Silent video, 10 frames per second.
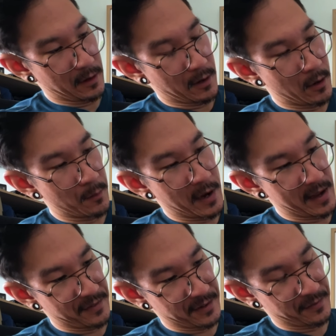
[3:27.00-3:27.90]
On my
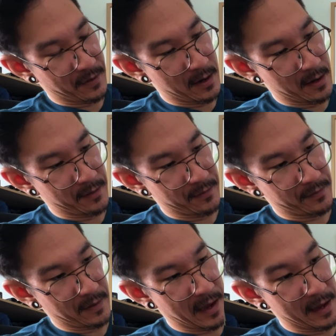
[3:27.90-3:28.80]
FS5,
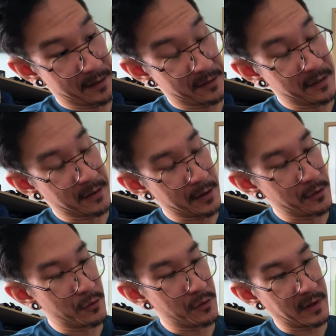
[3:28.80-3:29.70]
and since I
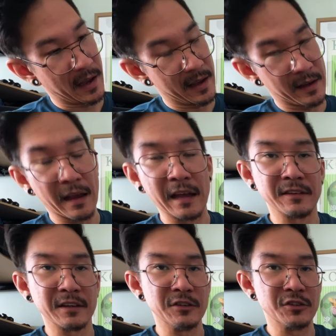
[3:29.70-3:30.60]
use a
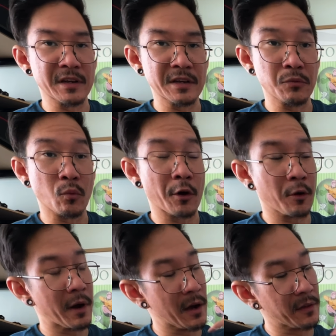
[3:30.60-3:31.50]
NTG1 on
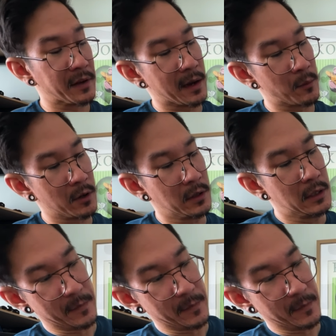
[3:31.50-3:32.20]
my other camera,